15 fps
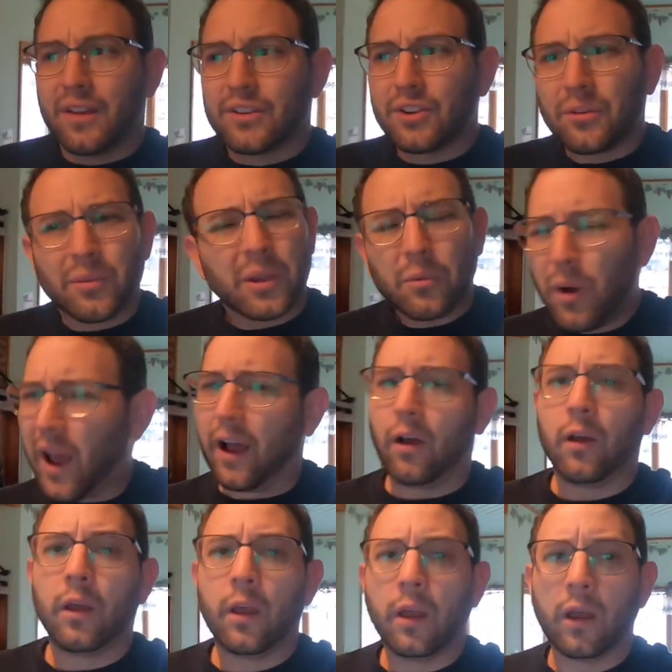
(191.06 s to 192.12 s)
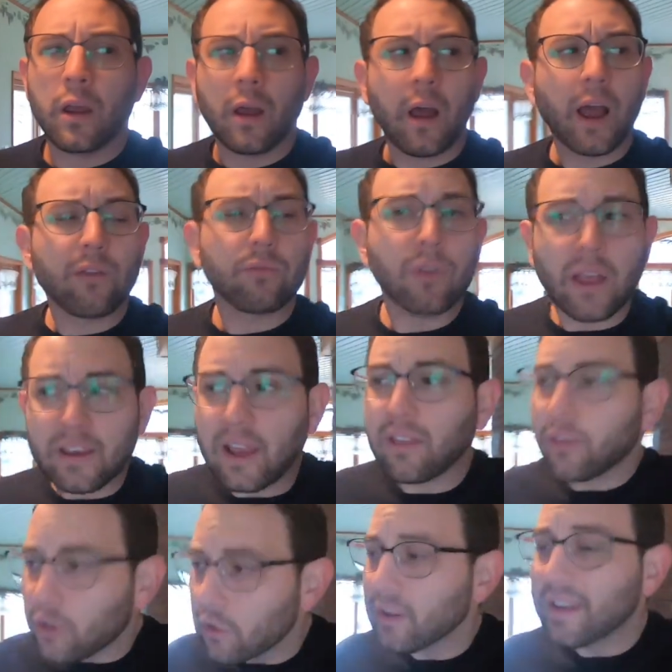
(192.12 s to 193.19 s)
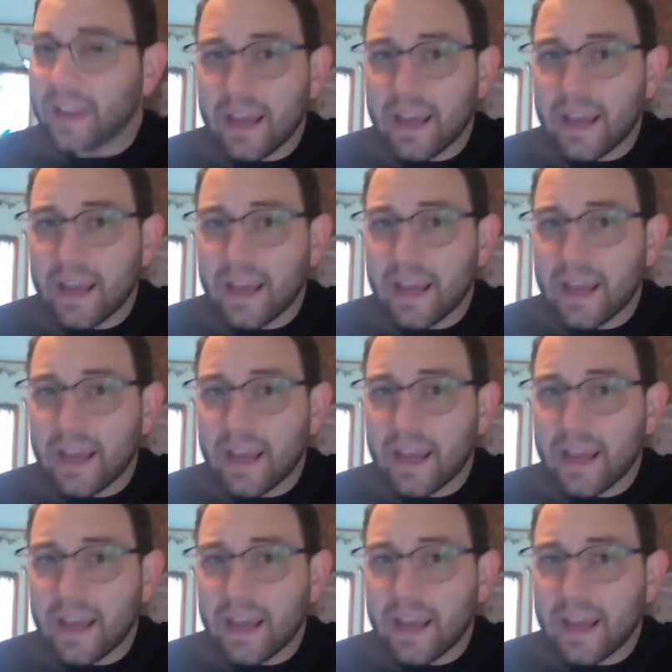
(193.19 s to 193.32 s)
So I'm like, wow. I literally